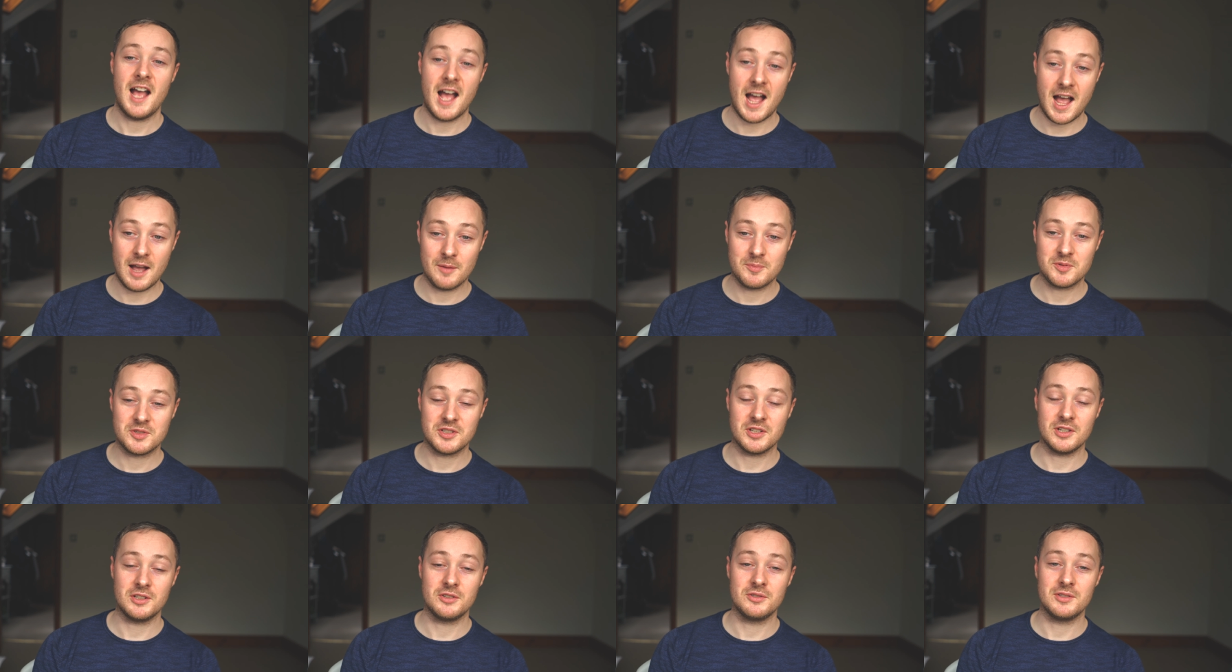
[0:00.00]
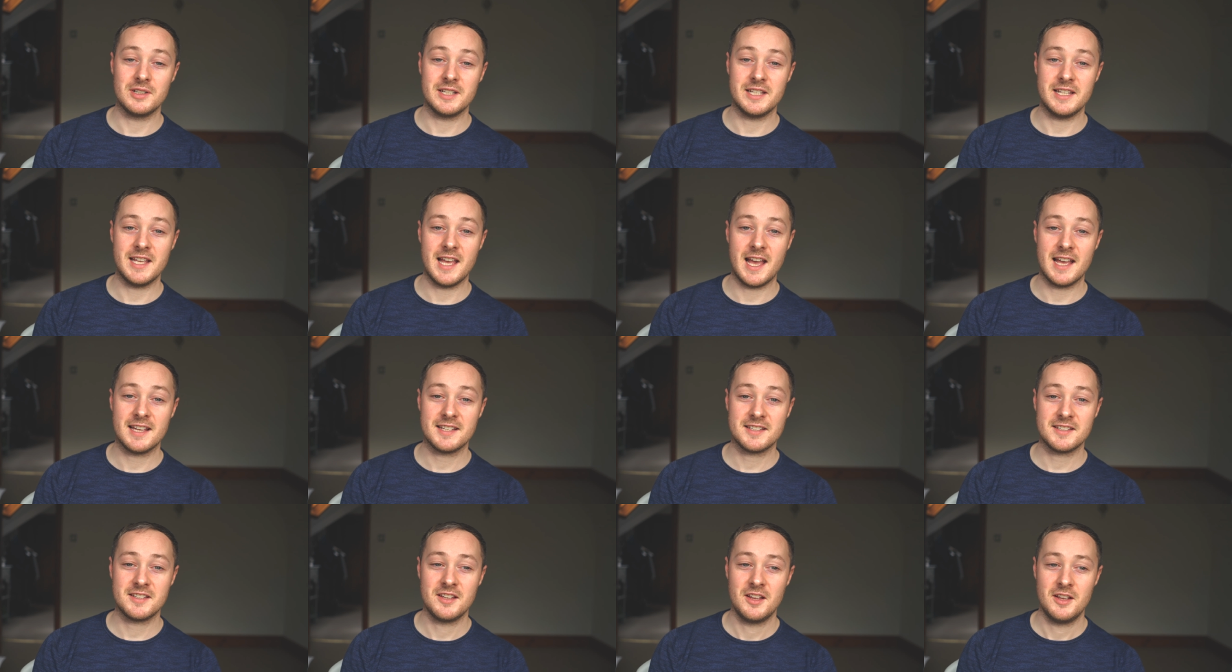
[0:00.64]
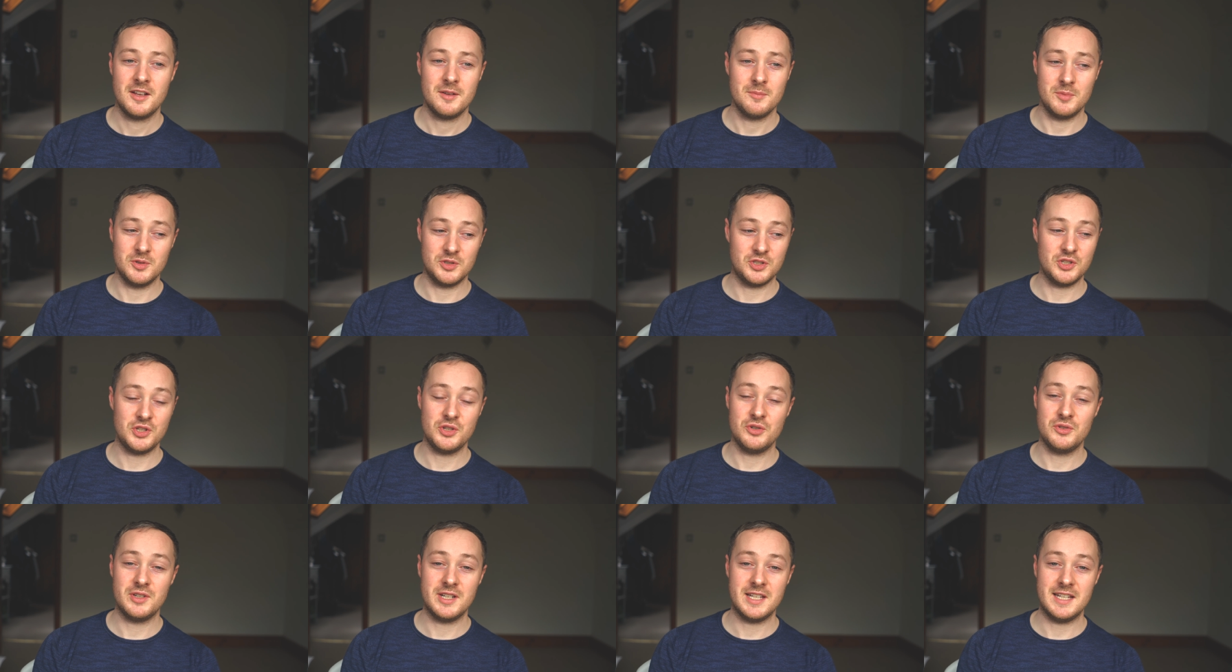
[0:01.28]
Absolutely yes, but
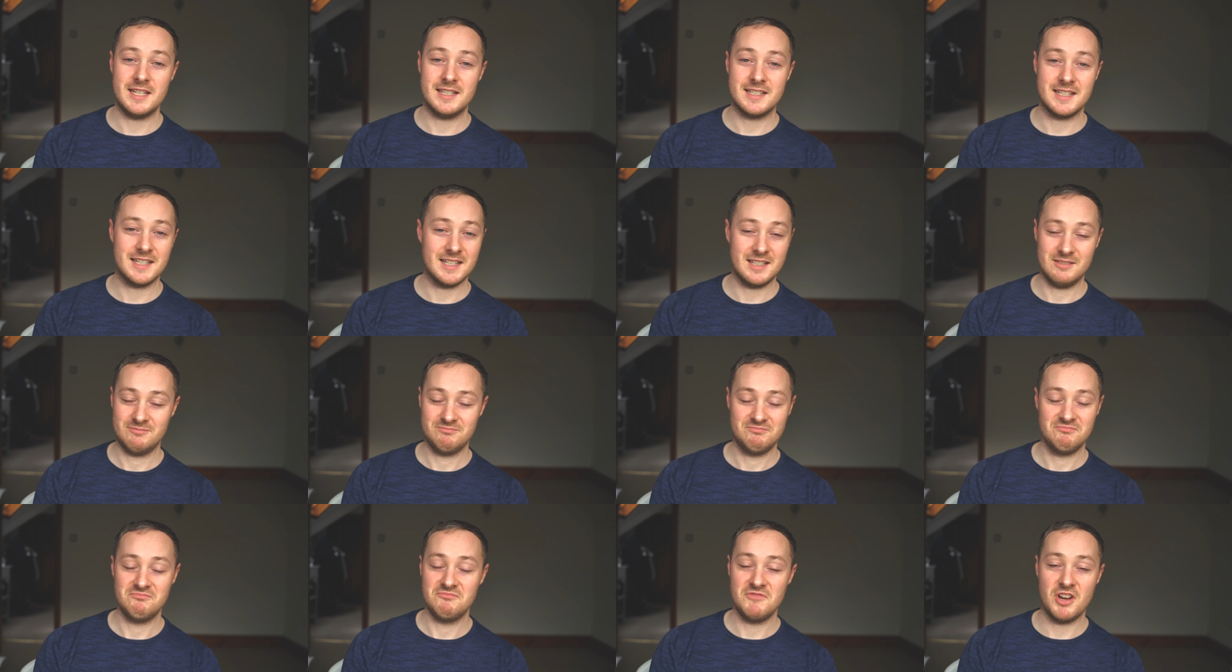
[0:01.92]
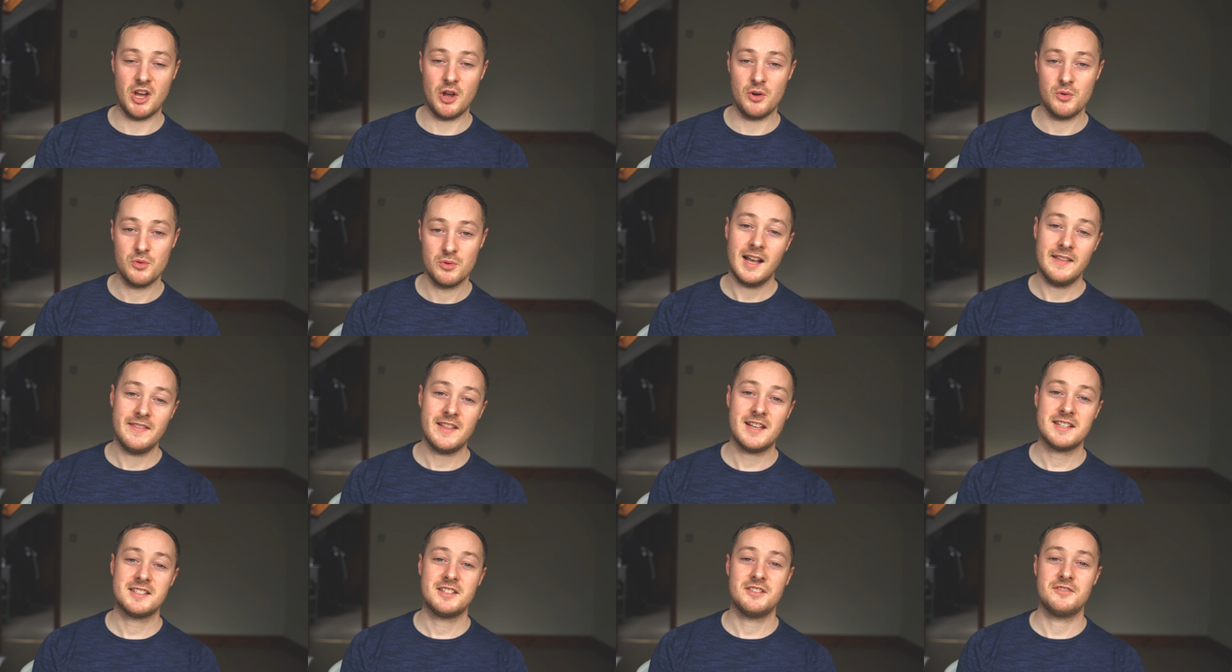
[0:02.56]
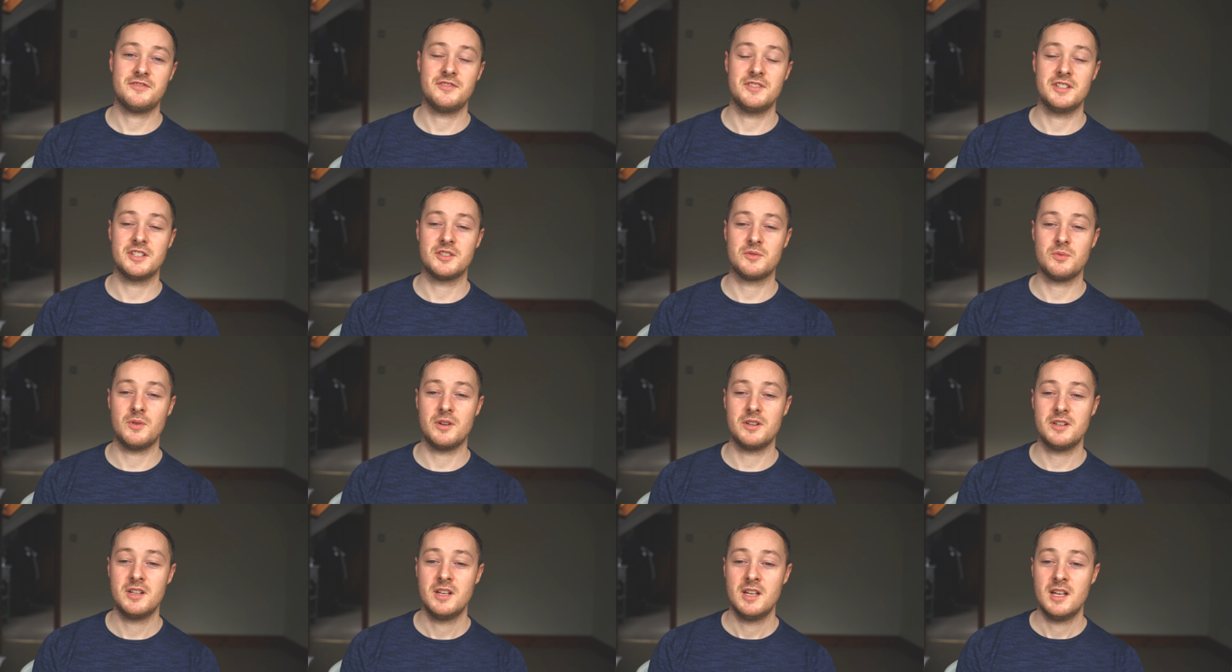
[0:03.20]
do you need it? No. And that's it for this
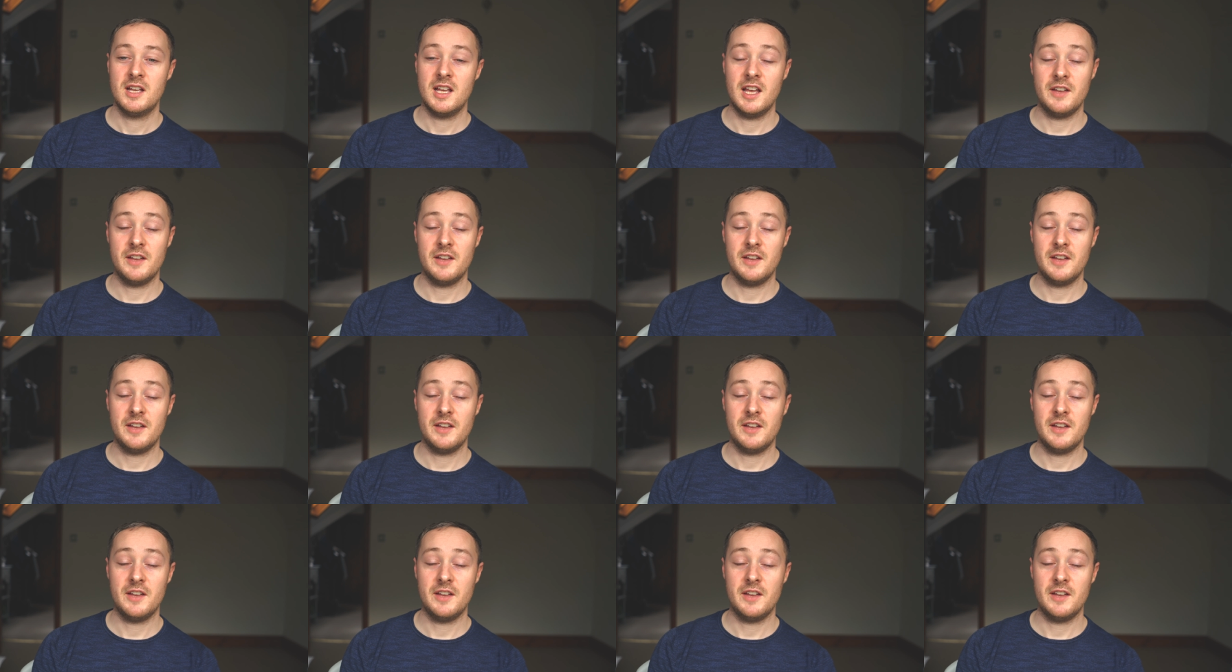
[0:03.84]
one.